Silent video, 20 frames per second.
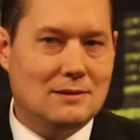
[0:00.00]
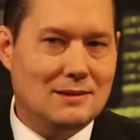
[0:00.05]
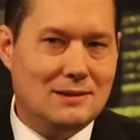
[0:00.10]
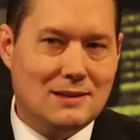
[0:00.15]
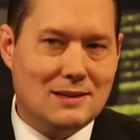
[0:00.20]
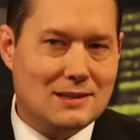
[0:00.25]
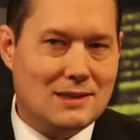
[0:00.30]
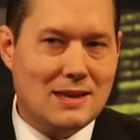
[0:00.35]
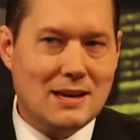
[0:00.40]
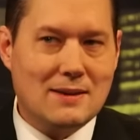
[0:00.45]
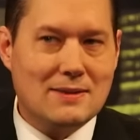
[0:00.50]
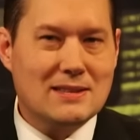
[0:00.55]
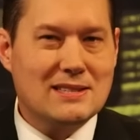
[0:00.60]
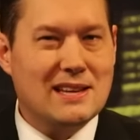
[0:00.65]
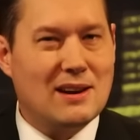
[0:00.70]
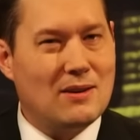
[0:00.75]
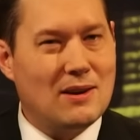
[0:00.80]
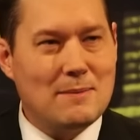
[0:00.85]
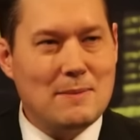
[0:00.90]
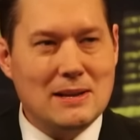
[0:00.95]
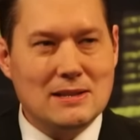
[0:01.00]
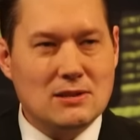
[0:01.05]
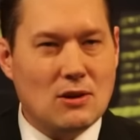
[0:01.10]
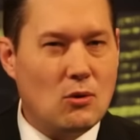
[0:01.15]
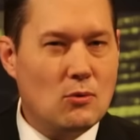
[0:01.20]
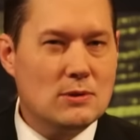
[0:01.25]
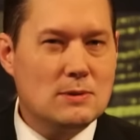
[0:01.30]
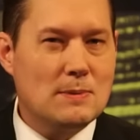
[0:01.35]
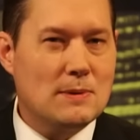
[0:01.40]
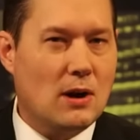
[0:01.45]
you could think of this now. I mean, it's
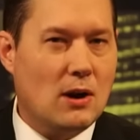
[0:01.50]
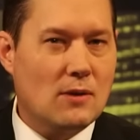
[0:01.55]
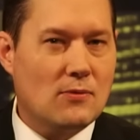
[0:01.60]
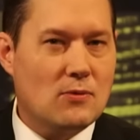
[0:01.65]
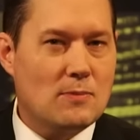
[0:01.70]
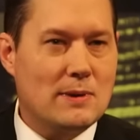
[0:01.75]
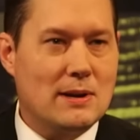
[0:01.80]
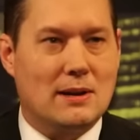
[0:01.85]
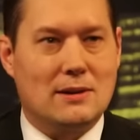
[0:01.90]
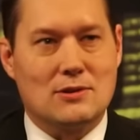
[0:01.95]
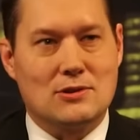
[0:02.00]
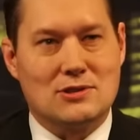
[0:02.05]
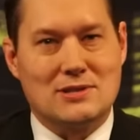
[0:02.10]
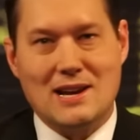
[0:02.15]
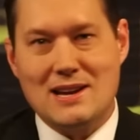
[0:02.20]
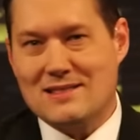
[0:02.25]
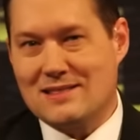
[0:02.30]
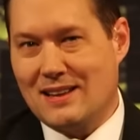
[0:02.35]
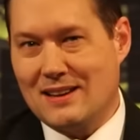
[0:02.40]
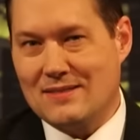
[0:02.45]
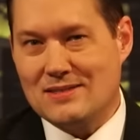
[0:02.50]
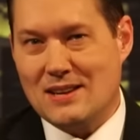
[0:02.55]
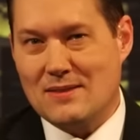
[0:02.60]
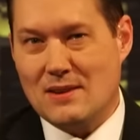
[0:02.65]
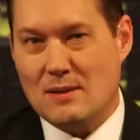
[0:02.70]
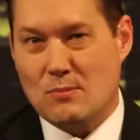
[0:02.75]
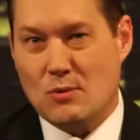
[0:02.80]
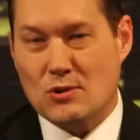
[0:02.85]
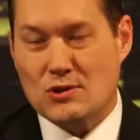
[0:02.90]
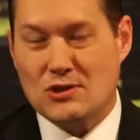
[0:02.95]
always been hard for me to understand the
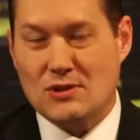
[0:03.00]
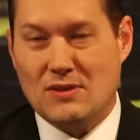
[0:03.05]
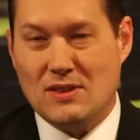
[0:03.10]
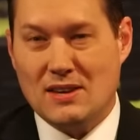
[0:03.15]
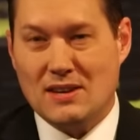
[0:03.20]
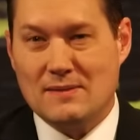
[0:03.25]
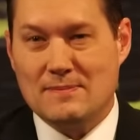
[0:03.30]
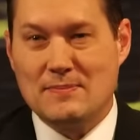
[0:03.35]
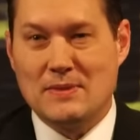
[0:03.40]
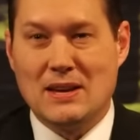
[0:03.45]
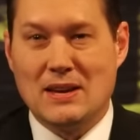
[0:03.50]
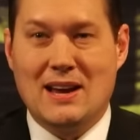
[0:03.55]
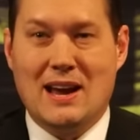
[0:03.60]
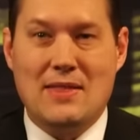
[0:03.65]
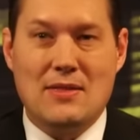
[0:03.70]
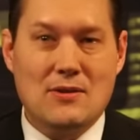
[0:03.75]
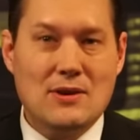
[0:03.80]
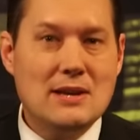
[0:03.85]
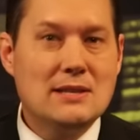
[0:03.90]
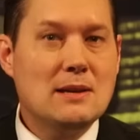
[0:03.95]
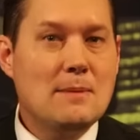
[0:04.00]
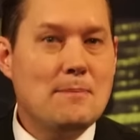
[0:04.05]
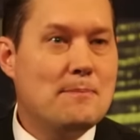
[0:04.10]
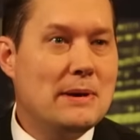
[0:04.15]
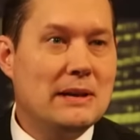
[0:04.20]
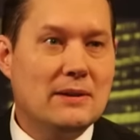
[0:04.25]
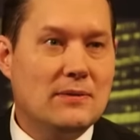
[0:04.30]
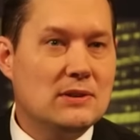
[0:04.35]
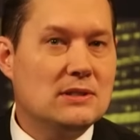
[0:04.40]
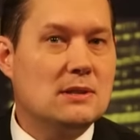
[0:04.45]
life-saving abortion thing. And there is a
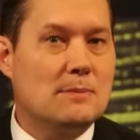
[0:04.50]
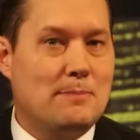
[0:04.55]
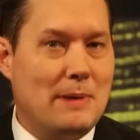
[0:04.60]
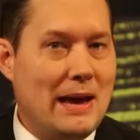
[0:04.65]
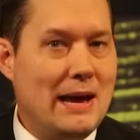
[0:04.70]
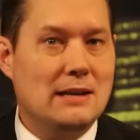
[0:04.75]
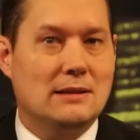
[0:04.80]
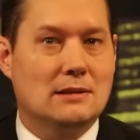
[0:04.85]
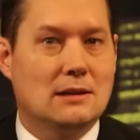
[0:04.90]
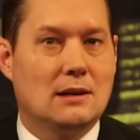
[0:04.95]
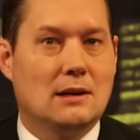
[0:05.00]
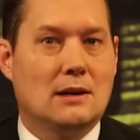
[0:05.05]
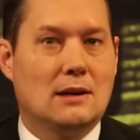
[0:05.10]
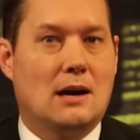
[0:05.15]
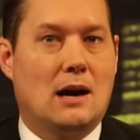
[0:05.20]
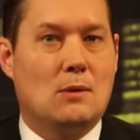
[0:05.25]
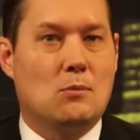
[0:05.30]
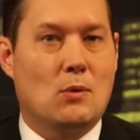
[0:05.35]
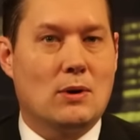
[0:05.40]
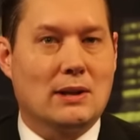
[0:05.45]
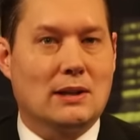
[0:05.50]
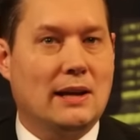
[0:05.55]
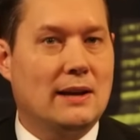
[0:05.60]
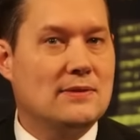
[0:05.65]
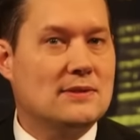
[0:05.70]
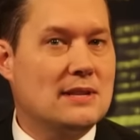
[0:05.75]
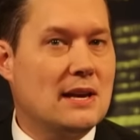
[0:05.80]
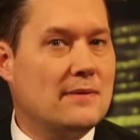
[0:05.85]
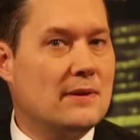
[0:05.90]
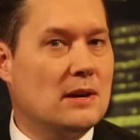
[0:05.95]
bit of a debate on what a
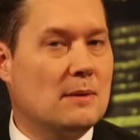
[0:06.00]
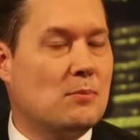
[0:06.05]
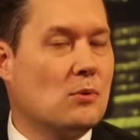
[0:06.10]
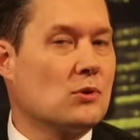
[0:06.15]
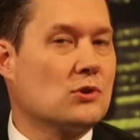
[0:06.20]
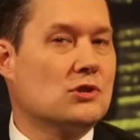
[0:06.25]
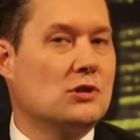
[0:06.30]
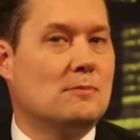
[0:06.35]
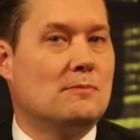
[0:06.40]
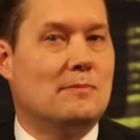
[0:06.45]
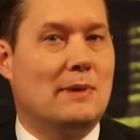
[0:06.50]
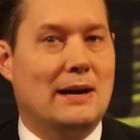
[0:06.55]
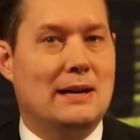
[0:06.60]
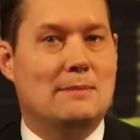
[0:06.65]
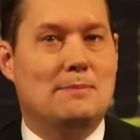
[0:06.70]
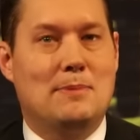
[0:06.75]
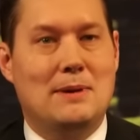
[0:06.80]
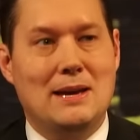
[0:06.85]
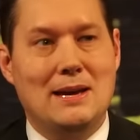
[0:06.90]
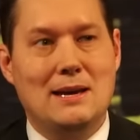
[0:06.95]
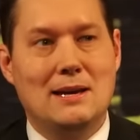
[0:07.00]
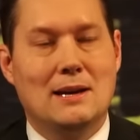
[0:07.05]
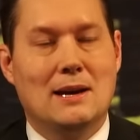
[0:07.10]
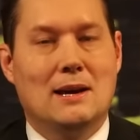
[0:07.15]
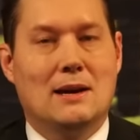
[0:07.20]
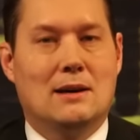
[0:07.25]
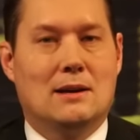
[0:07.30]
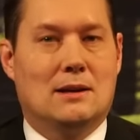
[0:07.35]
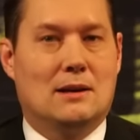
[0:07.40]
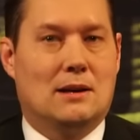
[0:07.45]
life-saving abortion might be.
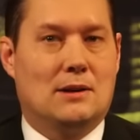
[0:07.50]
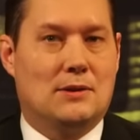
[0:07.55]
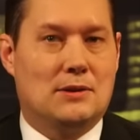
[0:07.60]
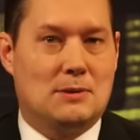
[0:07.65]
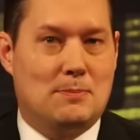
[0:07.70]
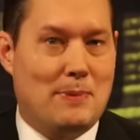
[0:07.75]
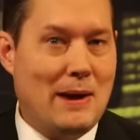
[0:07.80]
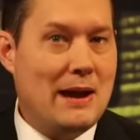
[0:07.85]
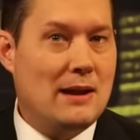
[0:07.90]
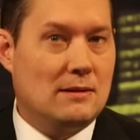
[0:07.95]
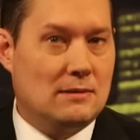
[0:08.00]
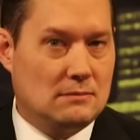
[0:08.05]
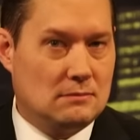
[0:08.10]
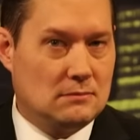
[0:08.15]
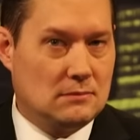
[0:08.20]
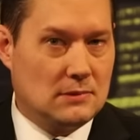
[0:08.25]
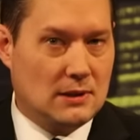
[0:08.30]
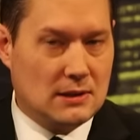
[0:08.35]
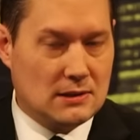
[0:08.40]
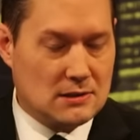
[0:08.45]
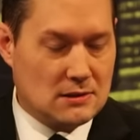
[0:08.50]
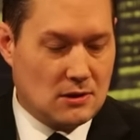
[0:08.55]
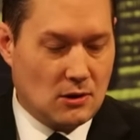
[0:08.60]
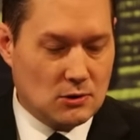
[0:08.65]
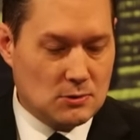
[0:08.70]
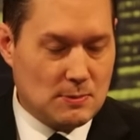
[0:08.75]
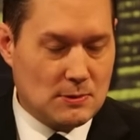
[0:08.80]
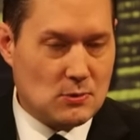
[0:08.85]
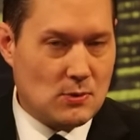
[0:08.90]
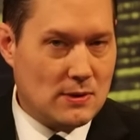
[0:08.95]
The debate
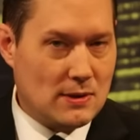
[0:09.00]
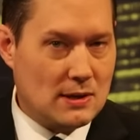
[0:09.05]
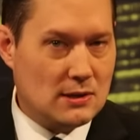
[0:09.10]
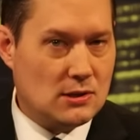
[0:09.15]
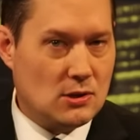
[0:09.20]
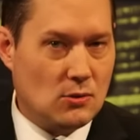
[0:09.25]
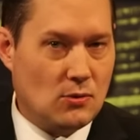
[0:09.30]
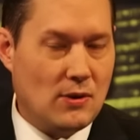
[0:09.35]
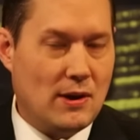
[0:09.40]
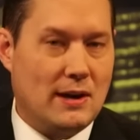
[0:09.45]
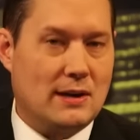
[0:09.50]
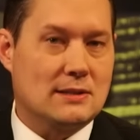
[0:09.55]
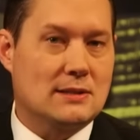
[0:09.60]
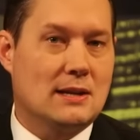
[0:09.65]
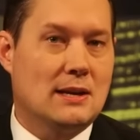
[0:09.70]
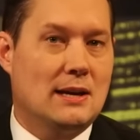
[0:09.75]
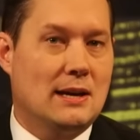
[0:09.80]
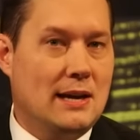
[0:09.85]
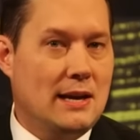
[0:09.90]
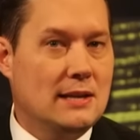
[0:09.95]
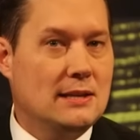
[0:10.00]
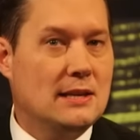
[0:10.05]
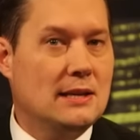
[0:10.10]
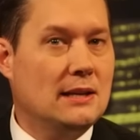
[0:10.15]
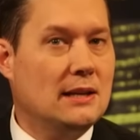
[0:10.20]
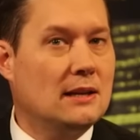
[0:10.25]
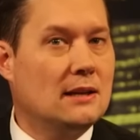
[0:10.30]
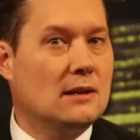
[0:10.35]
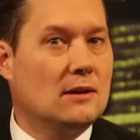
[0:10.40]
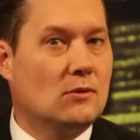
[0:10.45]
goes between these two things. Is
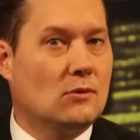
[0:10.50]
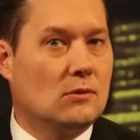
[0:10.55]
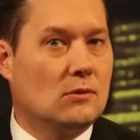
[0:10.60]
it